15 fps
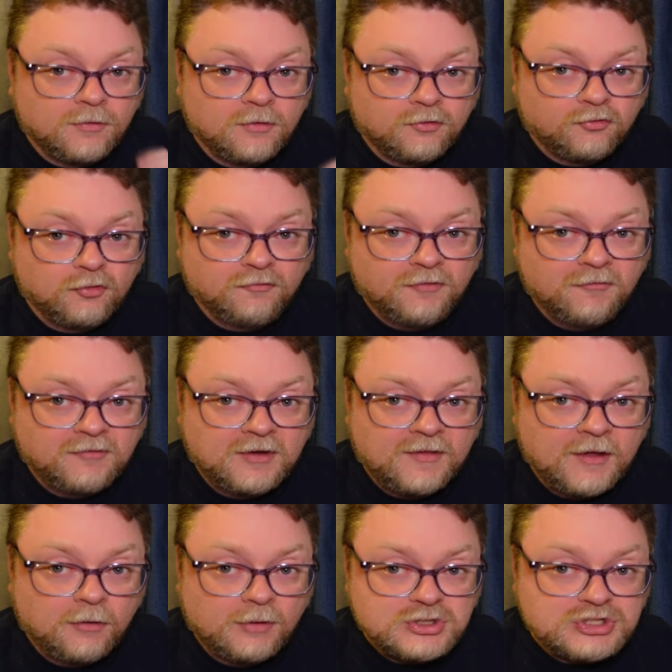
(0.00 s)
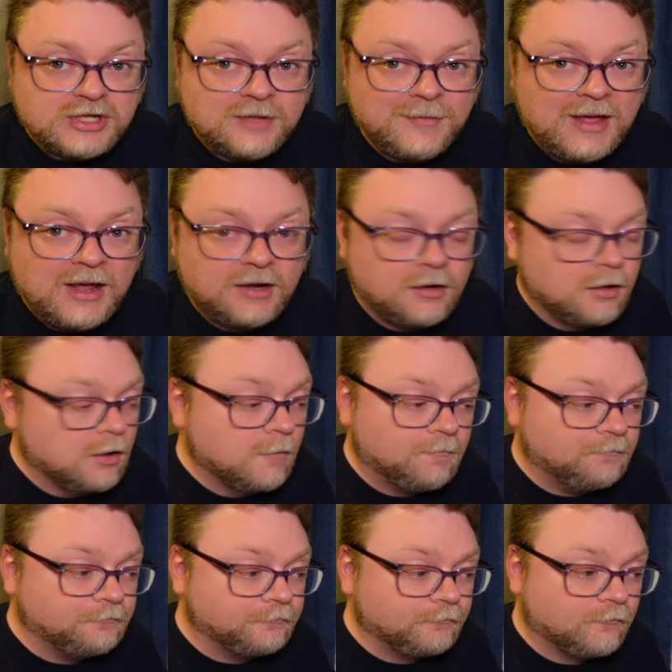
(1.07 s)
the 250 they originally made,
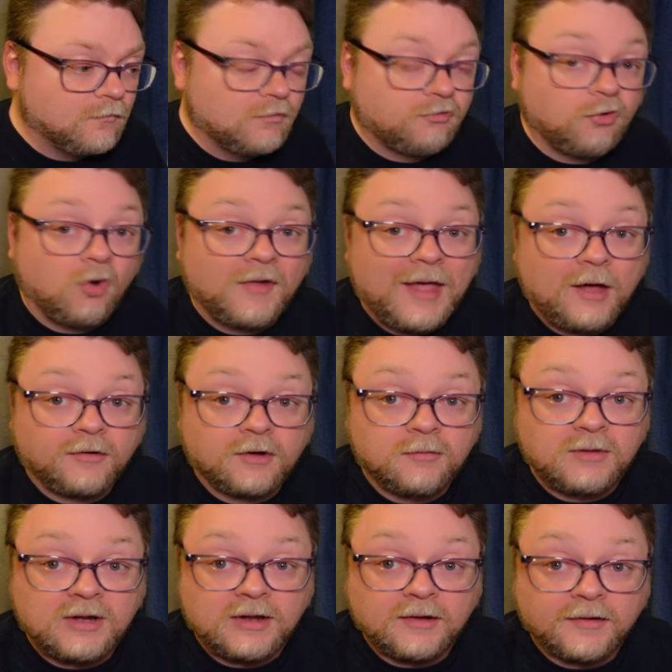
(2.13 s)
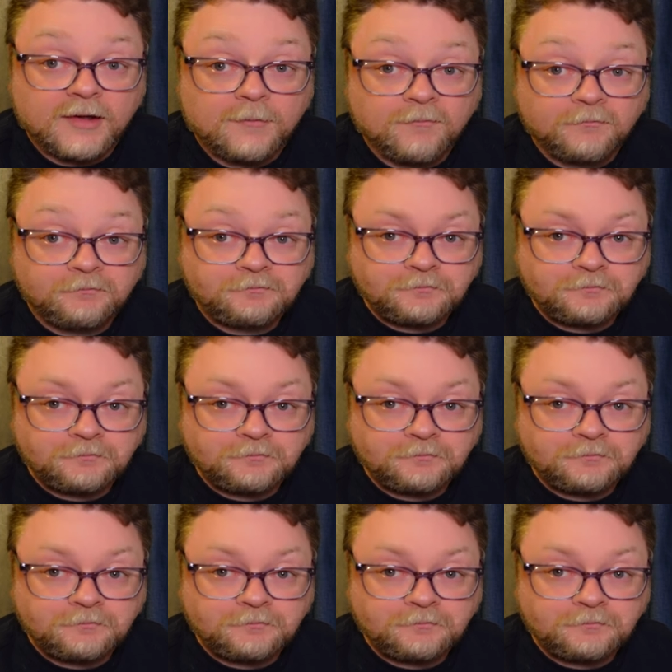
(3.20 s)
sold out immediately.